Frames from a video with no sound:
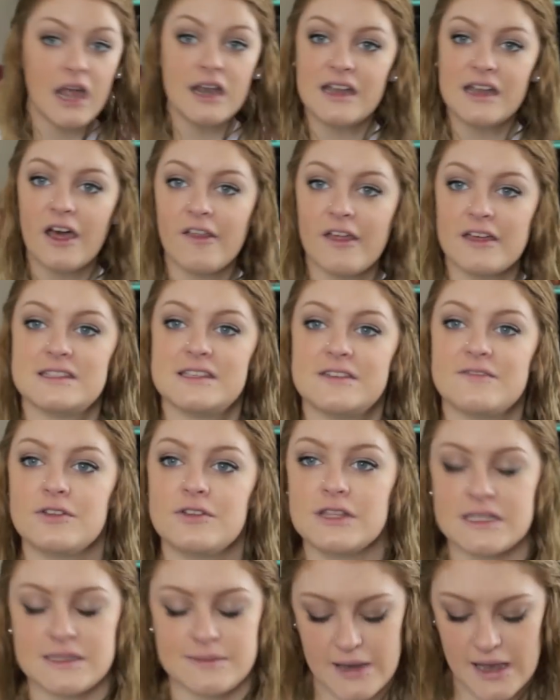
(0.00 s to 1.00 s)
Now that's it for
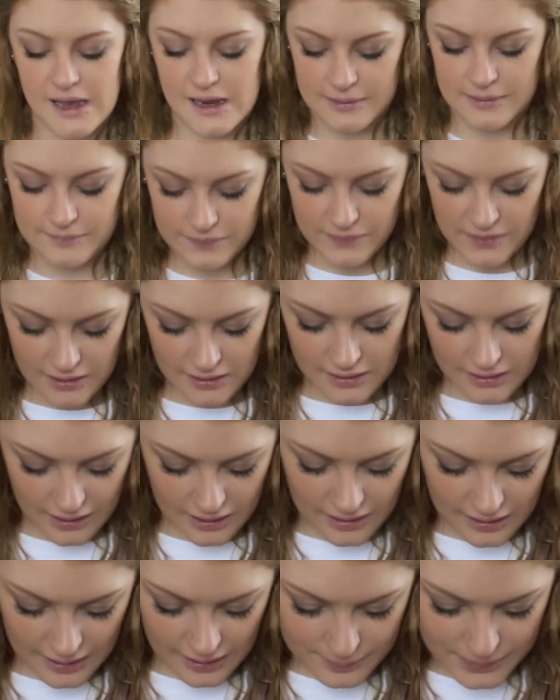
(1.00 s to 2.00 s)
this bag.
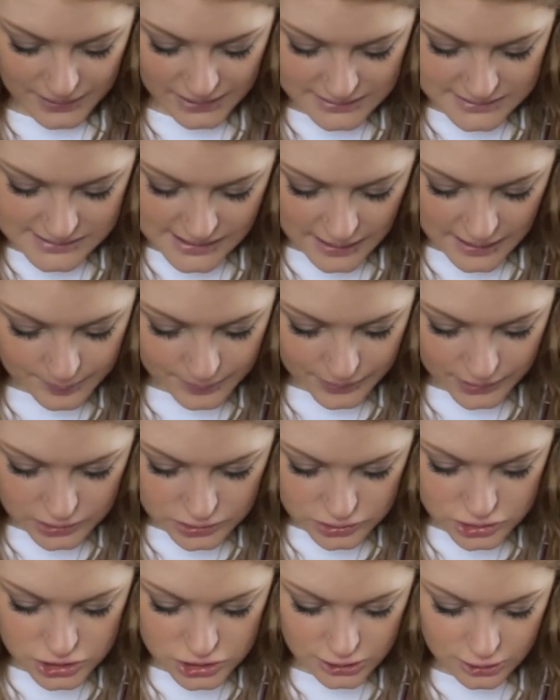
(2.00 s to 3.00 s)
I picked up
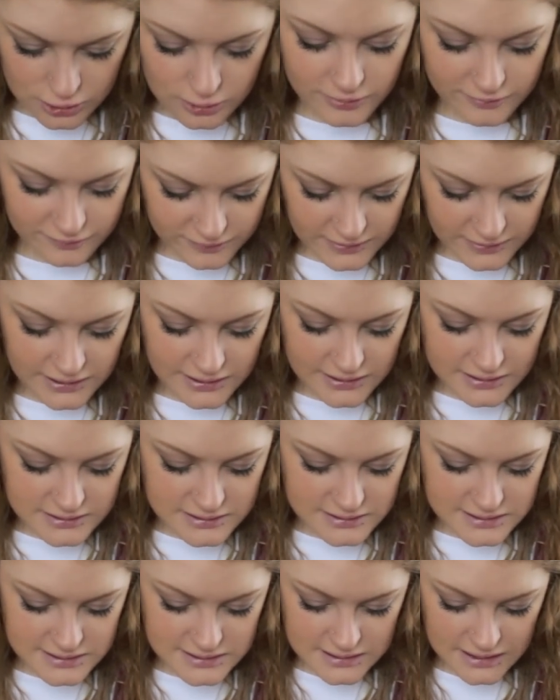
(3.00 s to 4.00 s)
two of
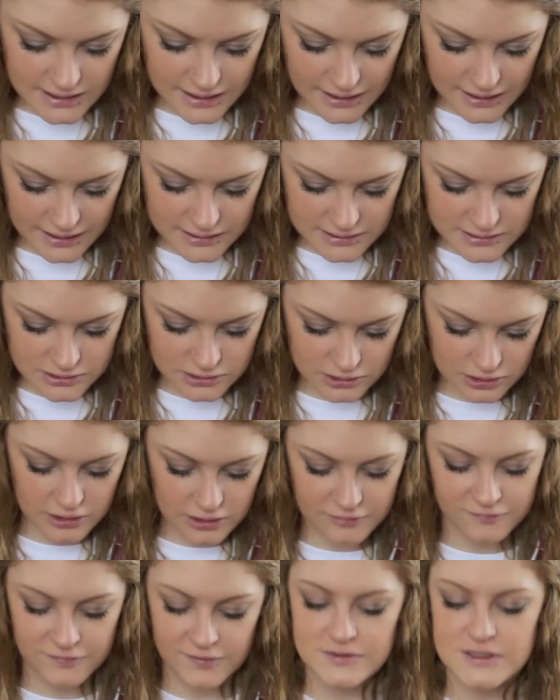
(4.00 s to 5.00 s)
these and they're
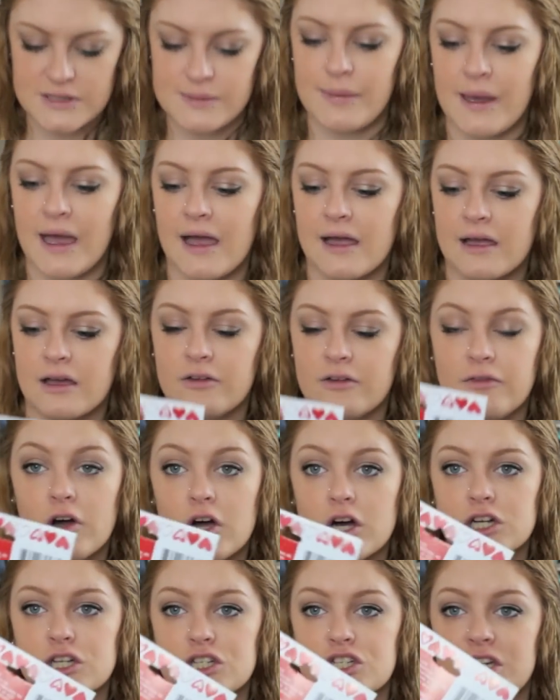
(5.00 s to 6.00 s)
a 50 pack of
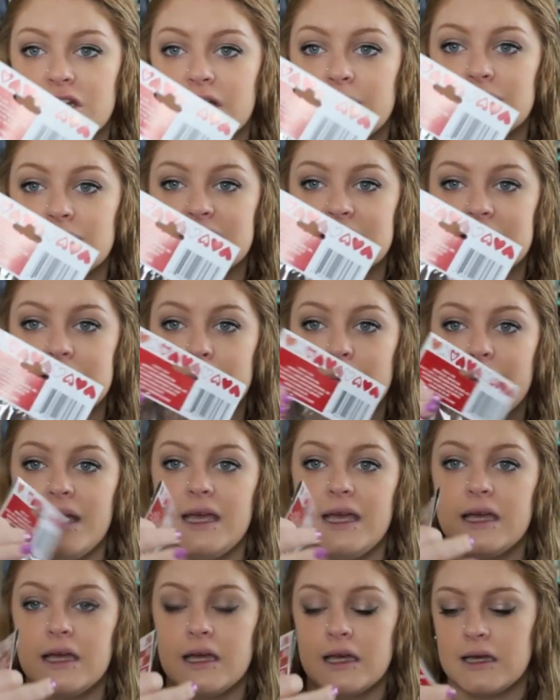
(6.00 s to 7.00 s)
heart gems in
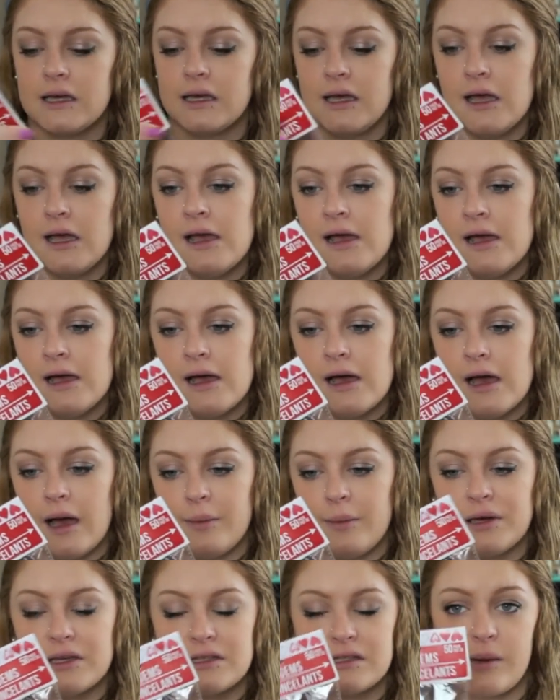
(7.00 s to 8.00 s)
pink. I
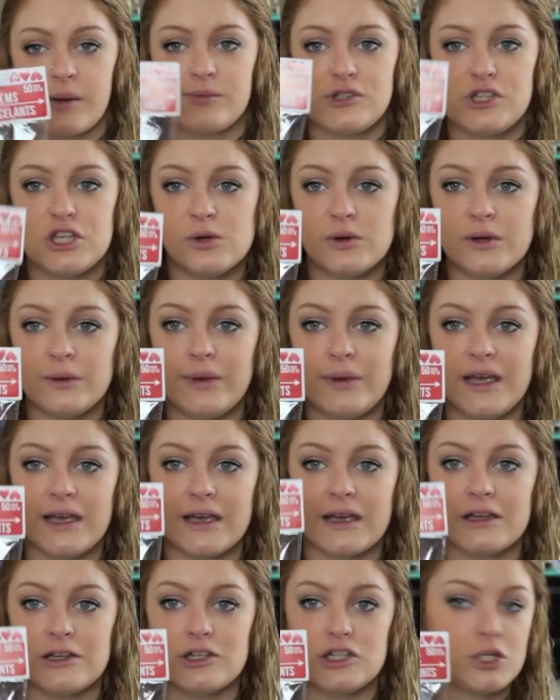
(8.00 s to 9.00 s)
picked up two in
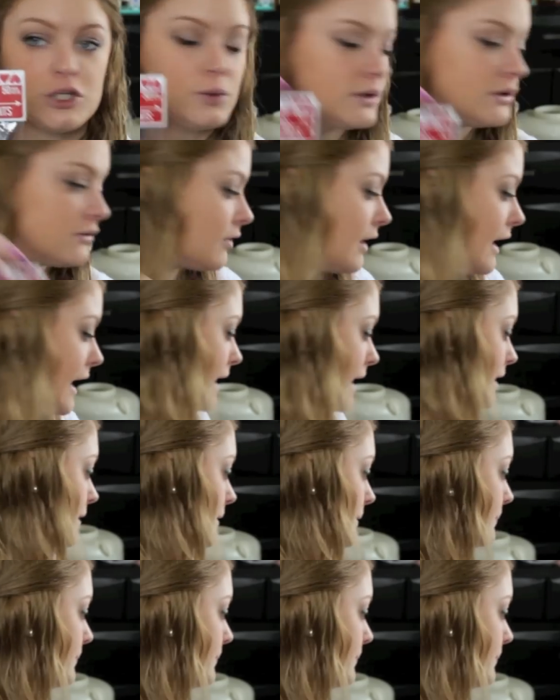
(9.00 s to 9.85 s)
pink and two in red.